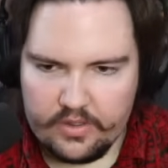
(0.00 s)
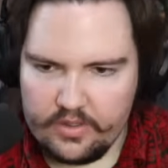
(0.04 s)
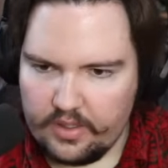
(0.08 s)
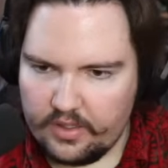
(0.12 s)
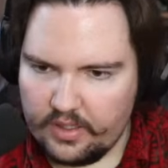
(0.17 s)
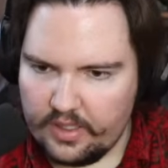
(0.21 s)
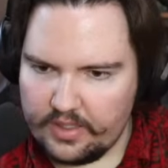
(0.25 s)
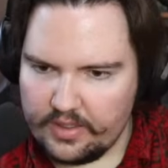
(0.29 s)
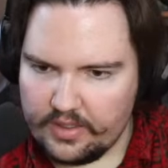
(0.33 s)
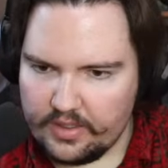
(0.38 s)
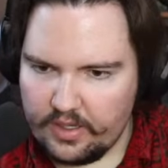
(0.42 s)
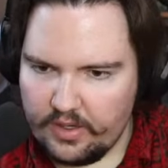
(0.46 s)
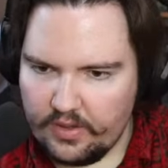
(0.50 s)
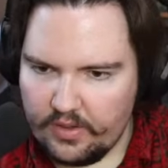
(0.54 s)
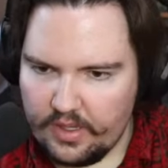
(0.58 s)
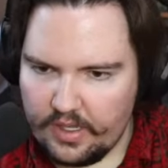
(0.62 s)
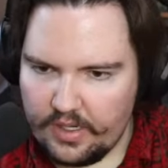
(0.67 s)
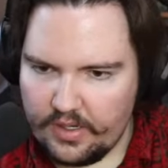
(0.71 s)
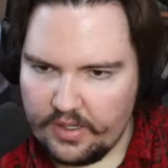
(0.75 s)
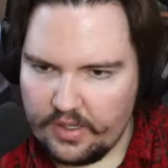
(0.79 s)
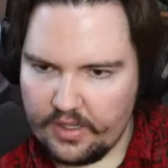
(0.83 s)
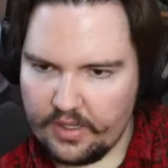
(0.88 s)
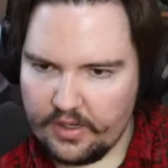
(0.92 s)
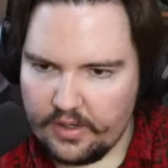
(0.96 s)
let's go in
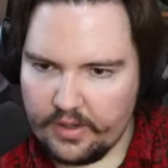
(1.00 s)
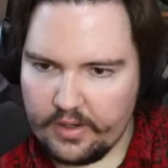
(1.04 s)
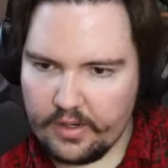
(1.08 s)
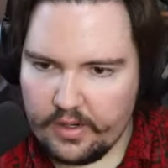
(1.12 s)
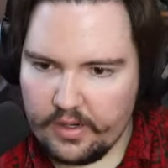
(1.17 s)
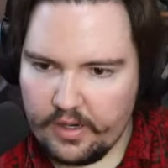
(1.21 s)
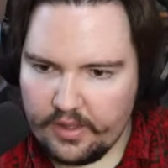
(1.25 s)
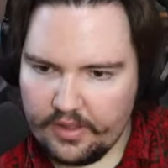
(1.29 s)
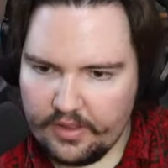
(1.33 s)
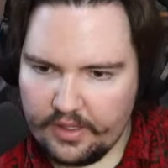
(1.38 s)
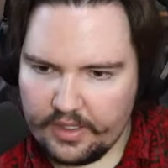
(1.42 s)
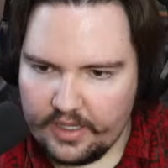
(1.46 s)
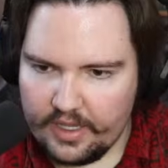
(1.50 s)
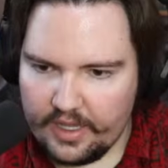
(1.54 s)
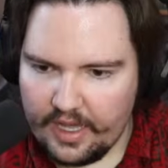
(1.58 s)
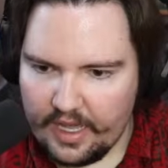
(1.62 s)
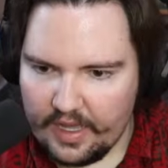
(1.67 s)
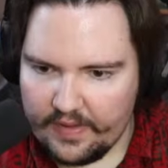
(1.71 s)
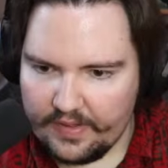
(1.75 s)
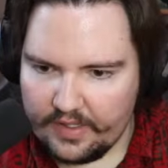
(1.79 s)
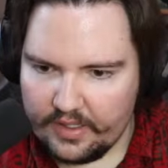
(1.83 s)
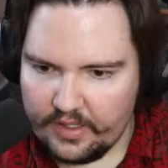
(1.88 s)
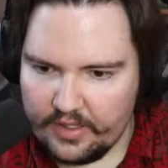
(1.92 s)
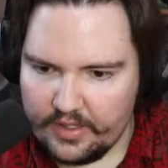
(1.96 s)
here. I think I
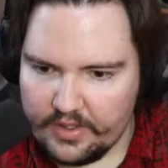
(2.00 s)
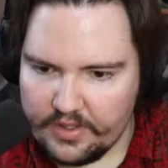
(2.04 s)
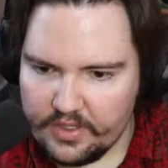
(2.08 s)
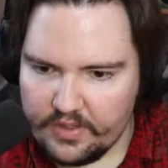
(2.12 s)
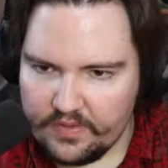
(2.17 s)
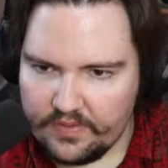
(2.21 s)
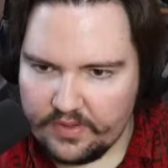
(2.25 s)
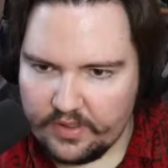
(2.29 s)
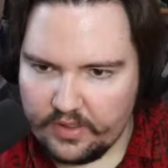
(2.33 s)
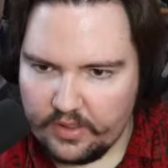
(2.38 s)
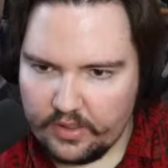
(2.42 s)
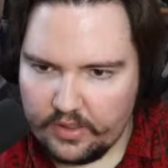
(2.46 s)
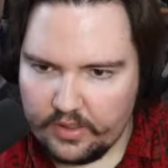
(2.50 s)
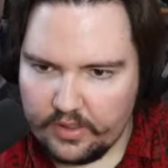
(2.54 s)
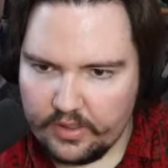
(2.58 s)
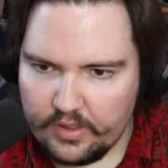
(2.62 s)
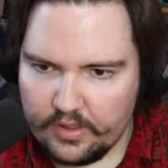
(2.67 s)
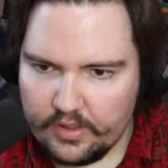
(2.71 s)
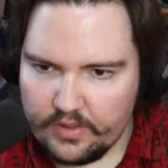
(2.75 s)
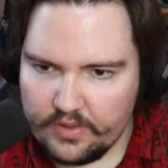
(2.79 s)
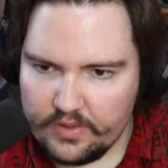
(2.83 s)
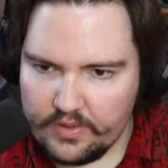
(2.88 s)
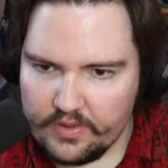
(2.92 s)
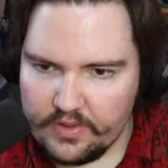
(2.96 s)
have a list for
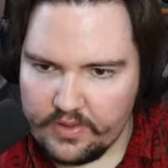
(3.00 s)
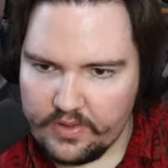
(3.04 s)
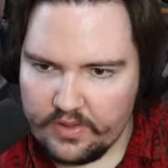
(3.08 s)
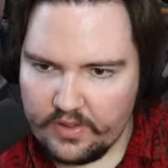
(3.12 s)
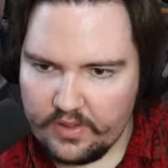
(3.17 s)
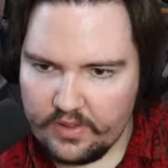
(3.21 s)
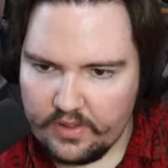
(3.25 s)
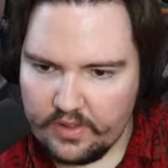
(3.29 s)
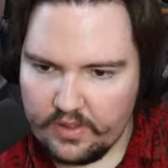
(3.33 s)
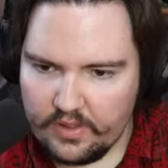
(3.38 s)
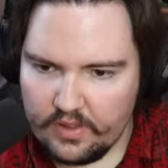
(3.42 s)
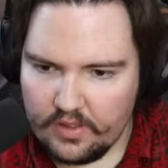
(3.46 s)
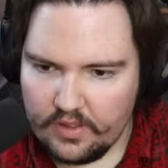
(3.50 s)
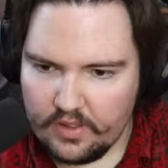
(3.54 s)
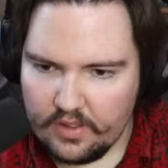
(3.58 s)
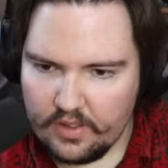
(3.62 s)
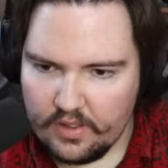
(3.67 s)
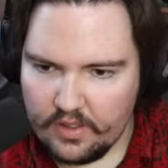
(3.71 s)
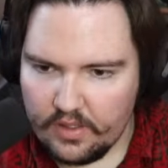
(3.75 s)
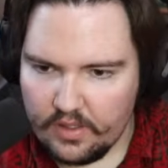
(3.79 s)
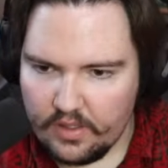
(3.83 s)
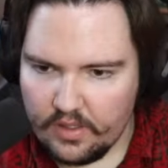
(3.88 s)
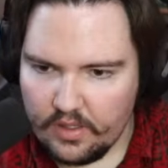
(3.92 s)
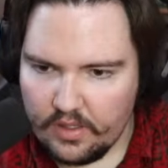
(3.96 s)
lures.
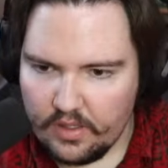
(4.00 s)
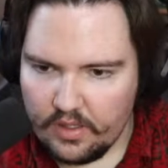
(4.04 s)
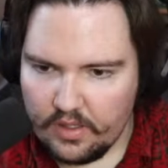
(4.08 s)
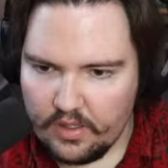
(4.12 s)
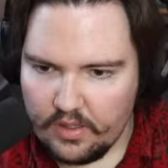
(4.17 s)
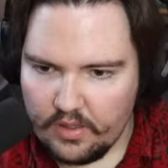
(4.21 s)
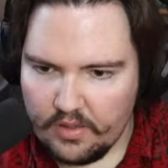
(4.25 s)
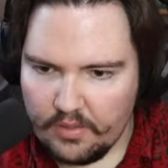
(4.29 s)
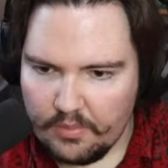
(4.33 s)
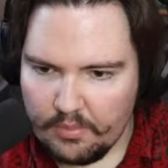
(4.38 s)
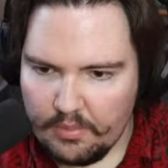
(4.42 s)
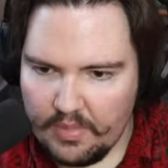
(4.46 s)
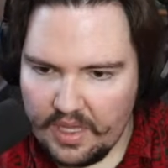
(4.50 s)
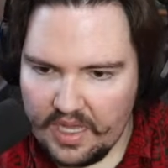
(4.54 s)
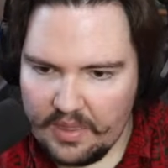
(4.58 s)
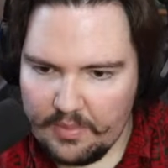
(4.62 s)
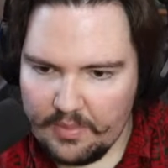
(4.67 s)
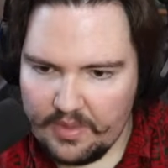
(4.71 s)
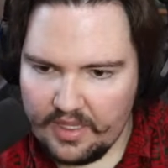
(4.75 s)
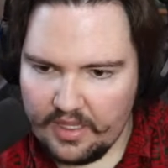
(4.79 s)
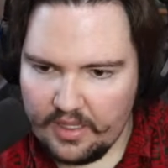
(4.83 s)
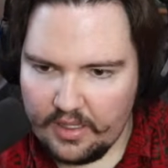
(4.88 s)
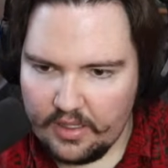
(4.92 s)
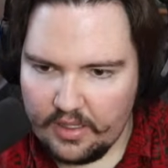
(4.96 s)

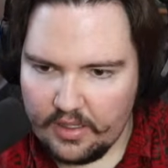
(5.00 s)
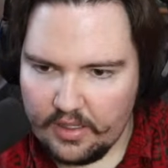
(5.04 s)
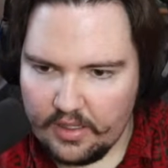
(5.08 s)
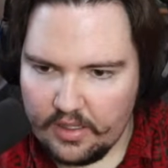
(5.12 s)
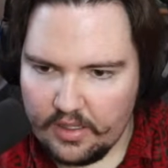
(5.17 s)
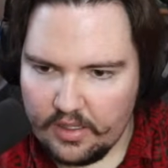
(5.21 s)
Maybe.